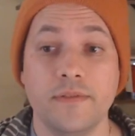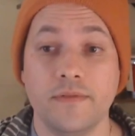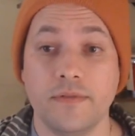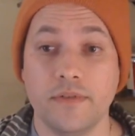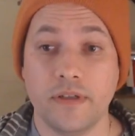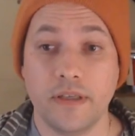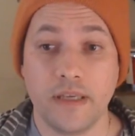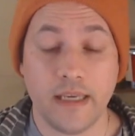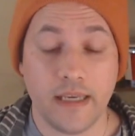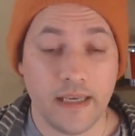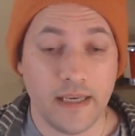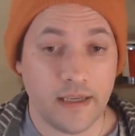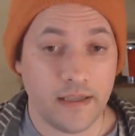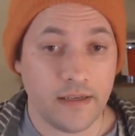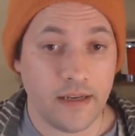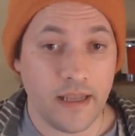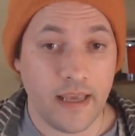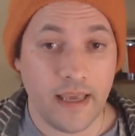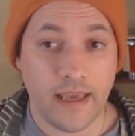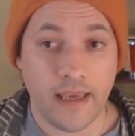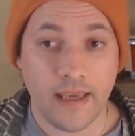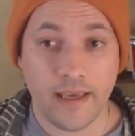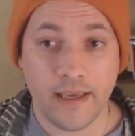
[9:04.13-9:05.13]
in
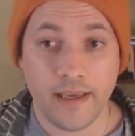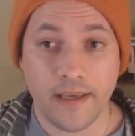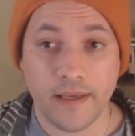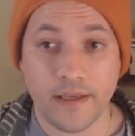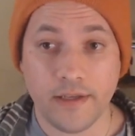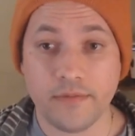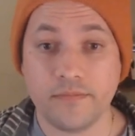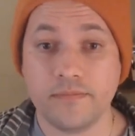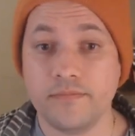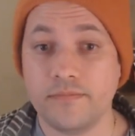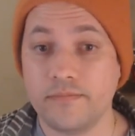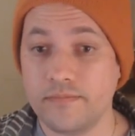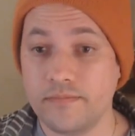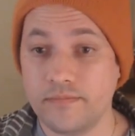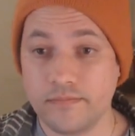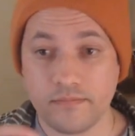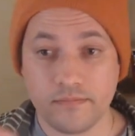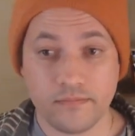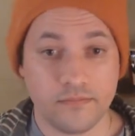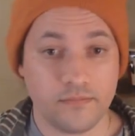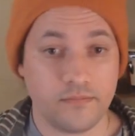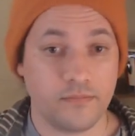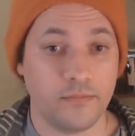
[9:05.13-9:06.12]
a
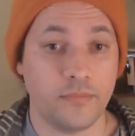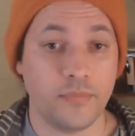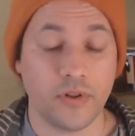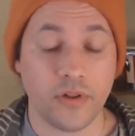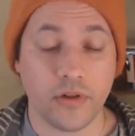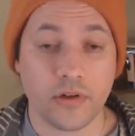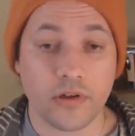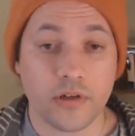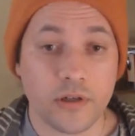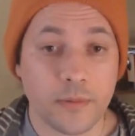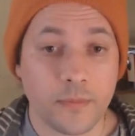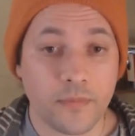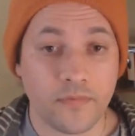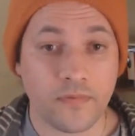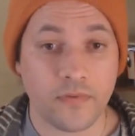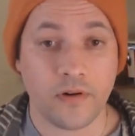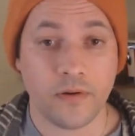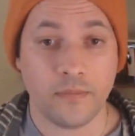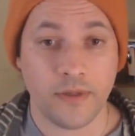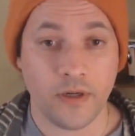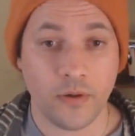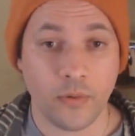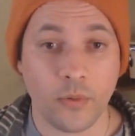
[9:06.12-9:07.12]
blurb from
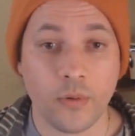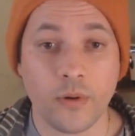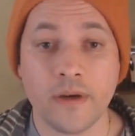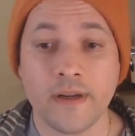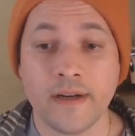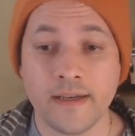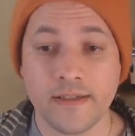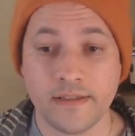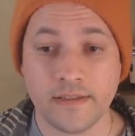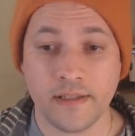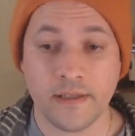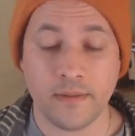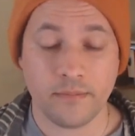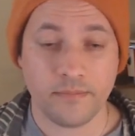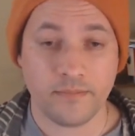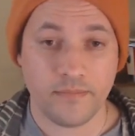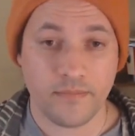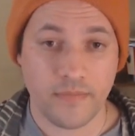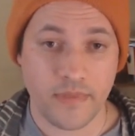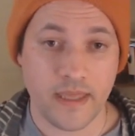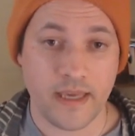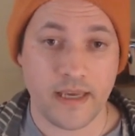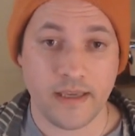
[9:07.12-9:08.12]
an organizing
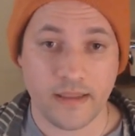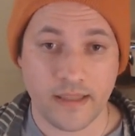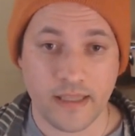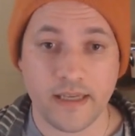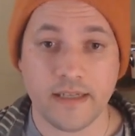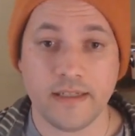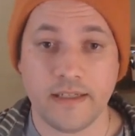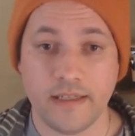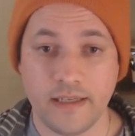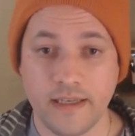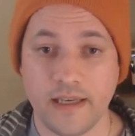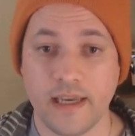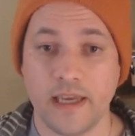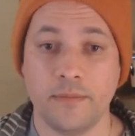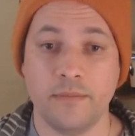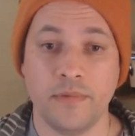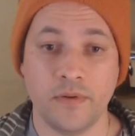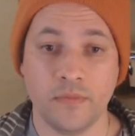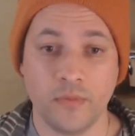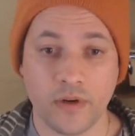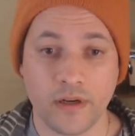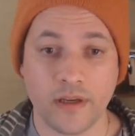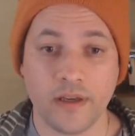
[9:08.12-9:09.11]
thing that he had been
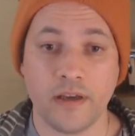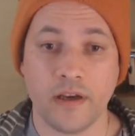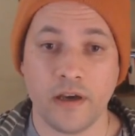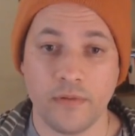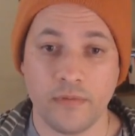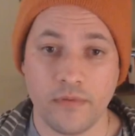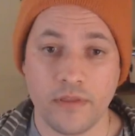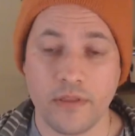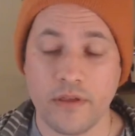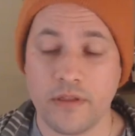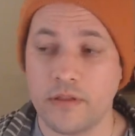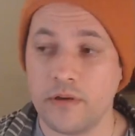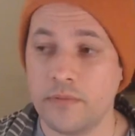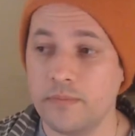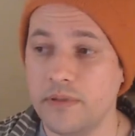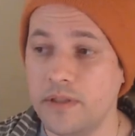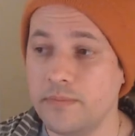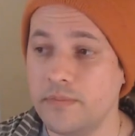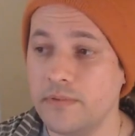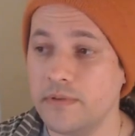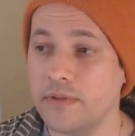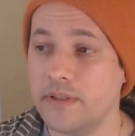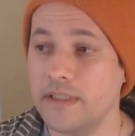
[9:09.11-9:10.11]
working on with other
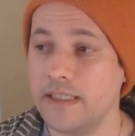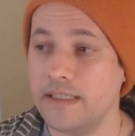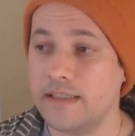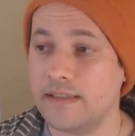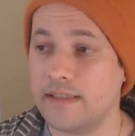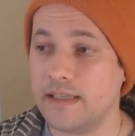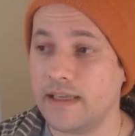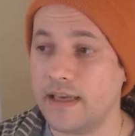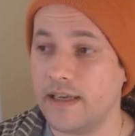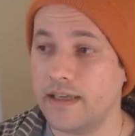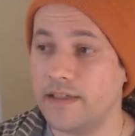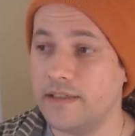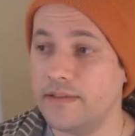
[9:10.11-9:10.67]
people, he said,